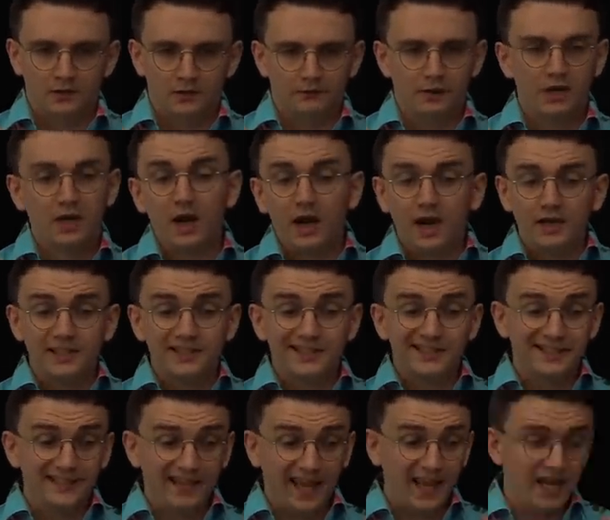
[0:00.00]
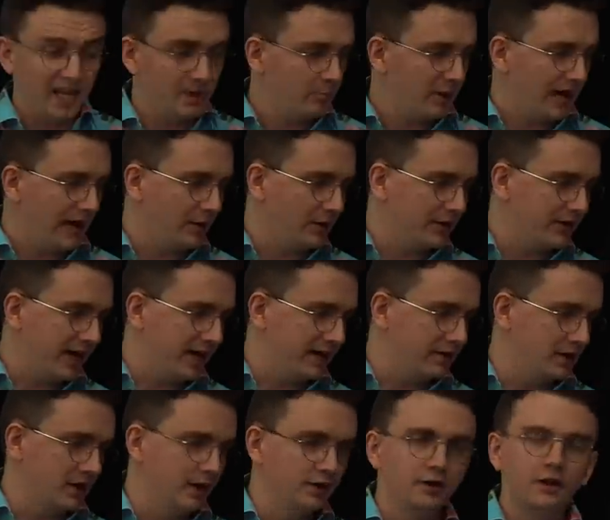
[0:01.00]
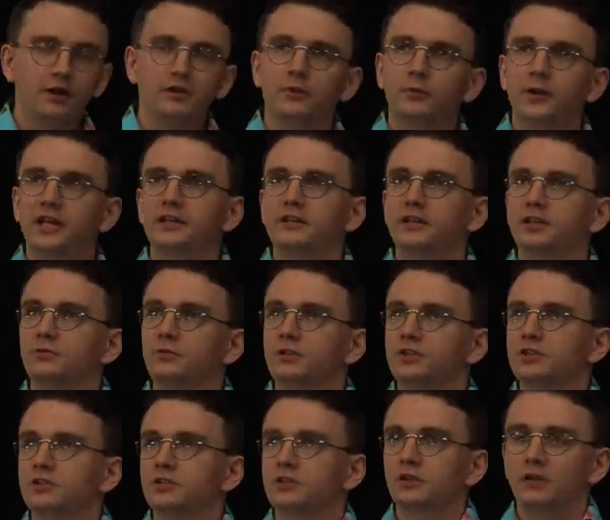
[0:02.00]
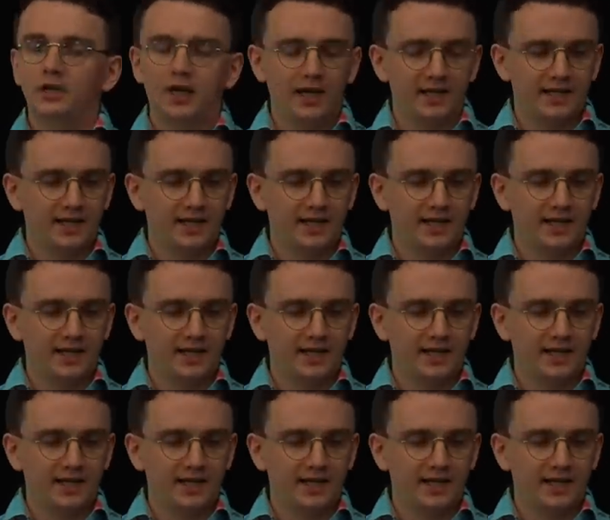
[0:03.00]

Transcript: Regarding staying power, then, another weakness was uh,